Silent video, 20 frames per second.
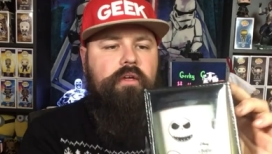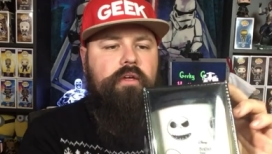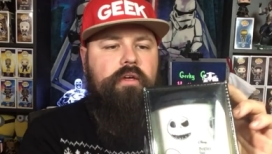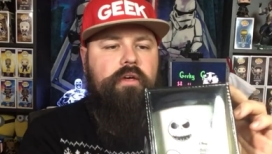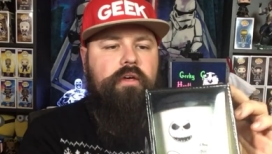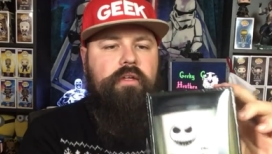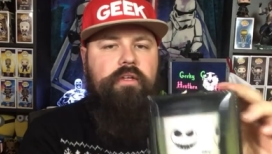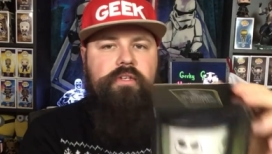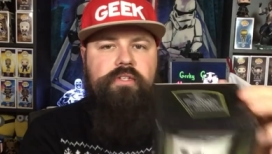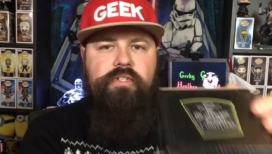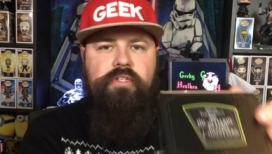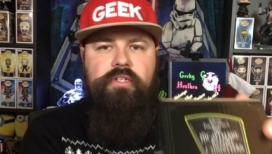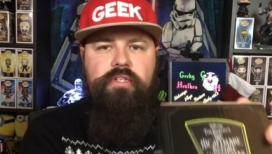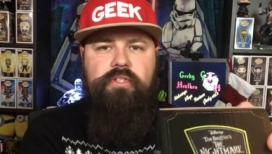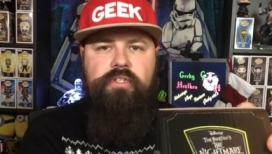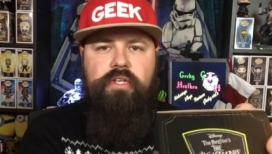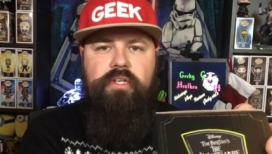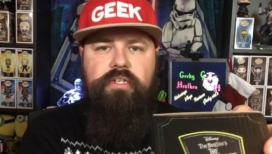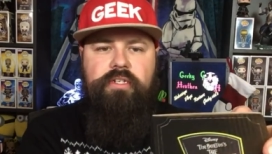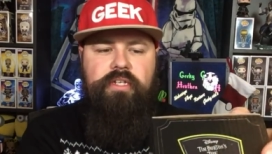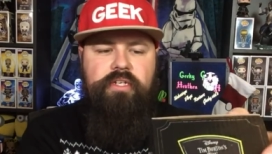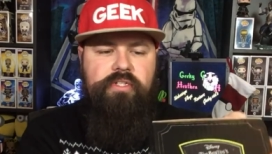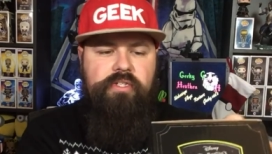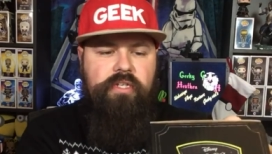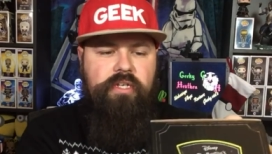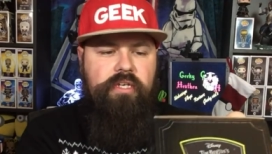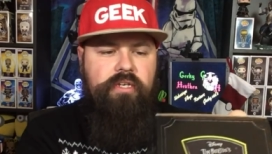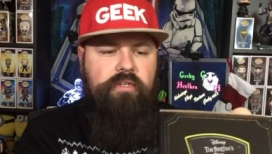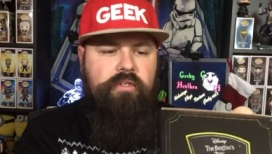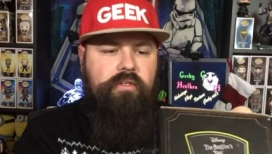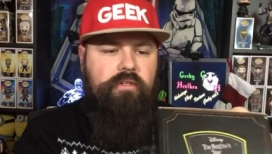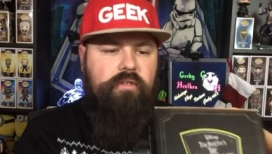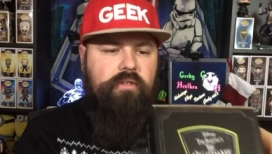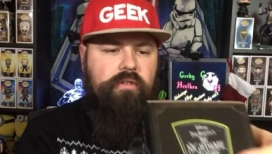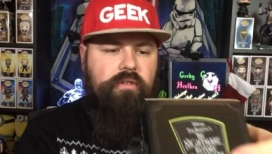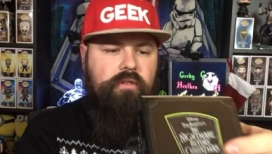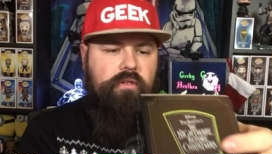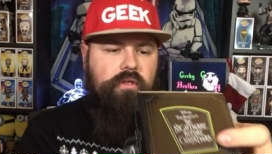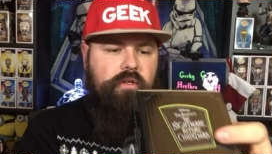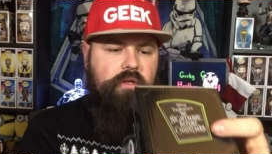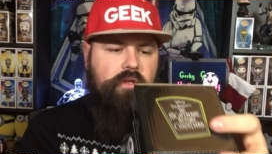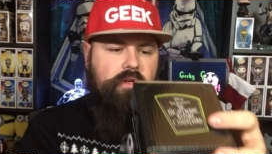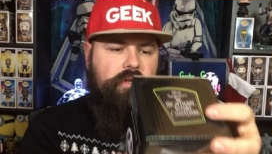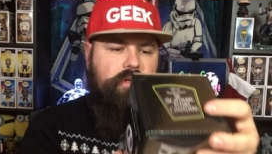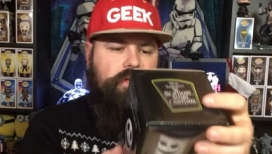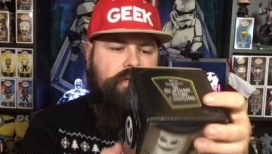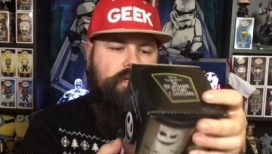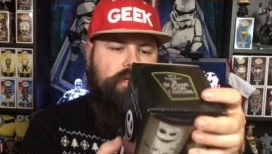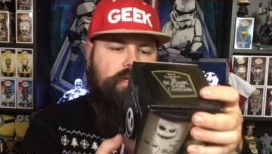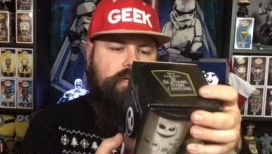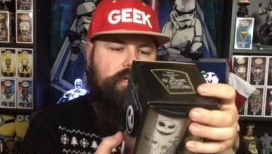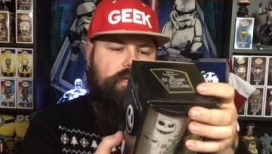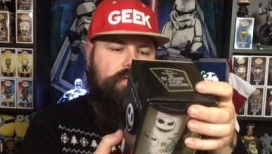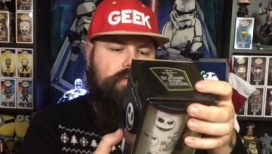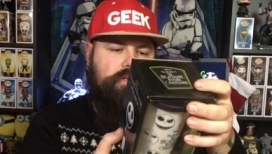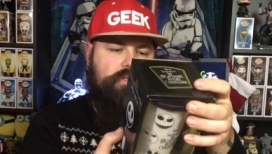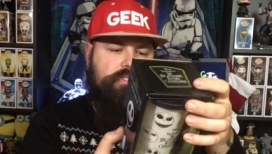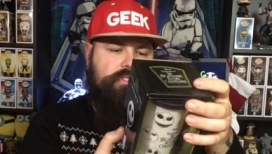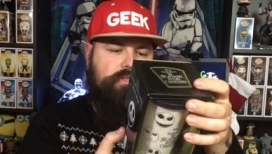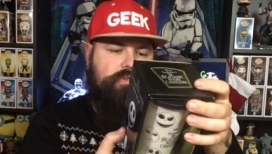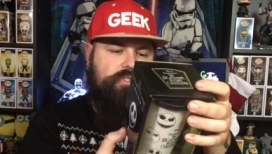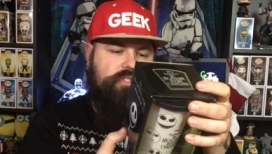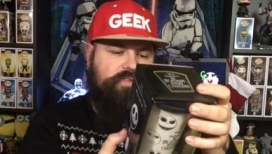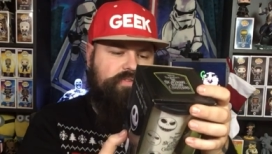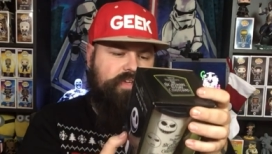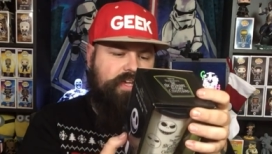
Uh, this is Disney. Uh, exclusive.